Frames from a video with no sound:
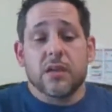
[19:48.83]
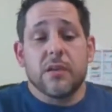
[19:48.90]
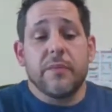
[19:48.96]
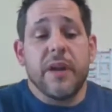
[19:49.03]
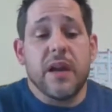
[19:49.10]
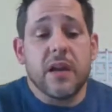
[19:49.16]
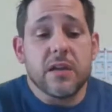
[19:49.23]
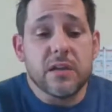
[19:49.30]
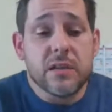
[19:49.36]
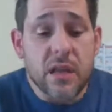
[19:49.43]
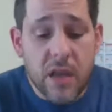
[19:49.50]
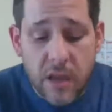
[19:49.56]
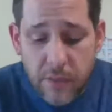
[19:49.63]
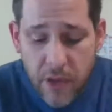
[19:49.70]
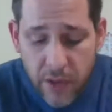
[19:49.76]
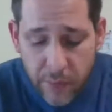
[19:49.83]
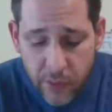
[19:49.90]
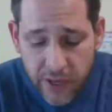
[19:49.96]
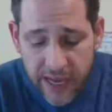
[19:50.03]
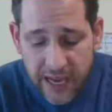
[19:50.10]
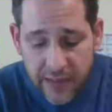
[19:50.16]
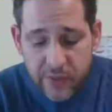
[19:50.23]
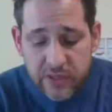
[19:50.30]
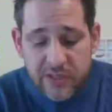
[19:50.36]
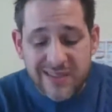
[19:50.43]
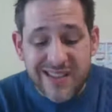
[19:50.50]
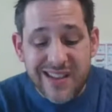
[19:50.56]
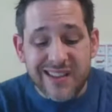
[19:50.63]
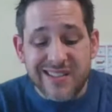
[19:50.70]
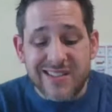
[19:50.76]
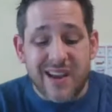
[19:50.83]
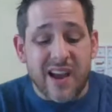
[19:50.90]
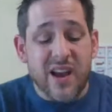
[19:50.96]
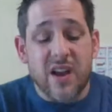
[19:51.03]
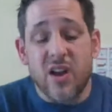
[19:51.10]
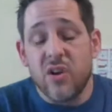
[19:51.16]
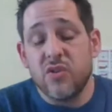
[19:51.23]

Cabarrus Upper Campus does not